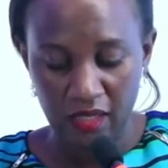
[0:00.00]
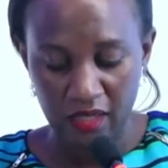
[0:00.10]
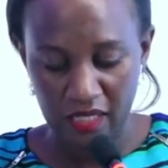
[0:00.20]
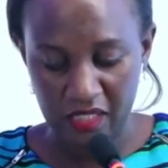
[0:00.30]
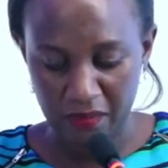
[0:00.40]

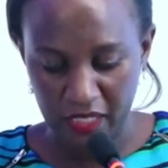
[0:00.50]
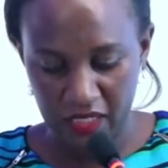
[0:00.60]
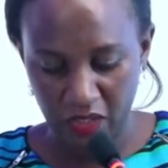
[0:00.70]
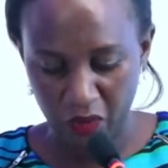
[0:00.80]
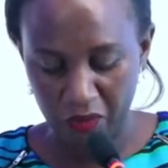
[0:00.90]
That's my
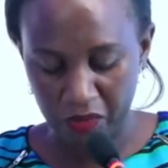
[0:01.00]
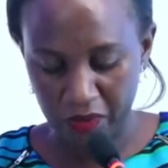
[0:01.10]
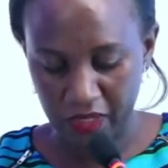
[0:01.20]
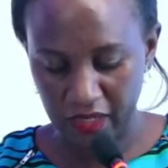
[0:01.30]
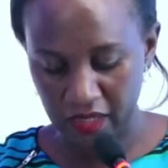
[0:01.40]
take home
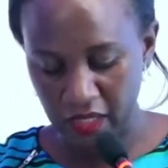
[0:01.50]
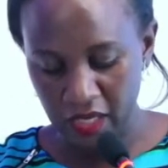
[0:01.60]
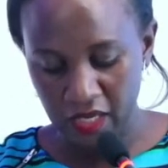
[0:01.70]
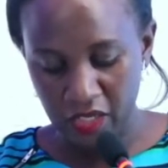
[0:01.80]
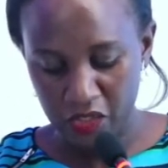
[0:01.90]
today.
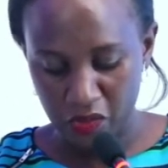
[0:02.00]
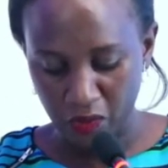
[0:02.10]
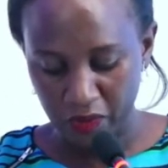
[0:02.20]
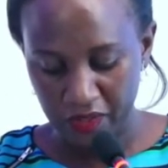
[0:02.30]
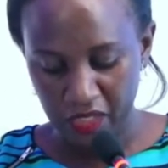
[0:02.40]

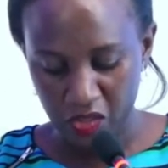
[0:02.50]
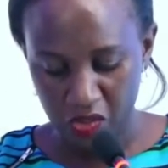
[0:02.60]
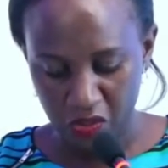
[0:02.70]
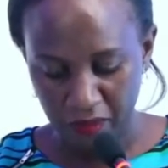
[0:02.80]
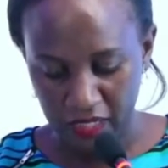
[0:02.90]
So thank you
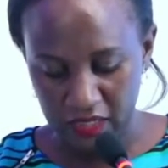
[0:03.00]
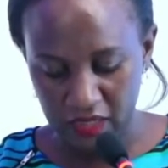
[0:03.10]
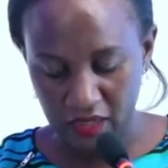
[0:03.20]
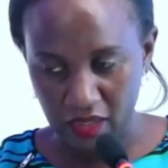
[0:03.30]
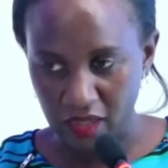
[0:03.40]
so much,
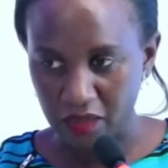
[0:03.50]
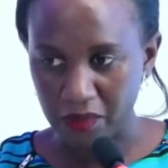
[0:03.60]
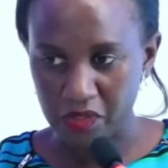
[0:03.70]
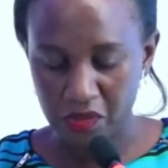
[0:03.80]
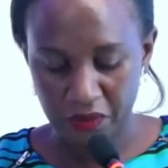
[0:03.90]

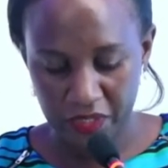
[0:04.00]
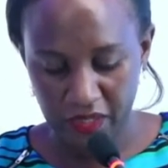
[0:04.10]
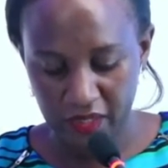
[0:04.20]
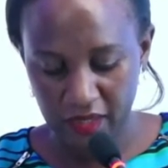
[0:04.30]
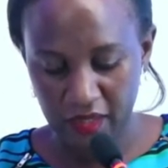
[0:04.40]

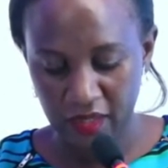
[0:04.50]
Renzori,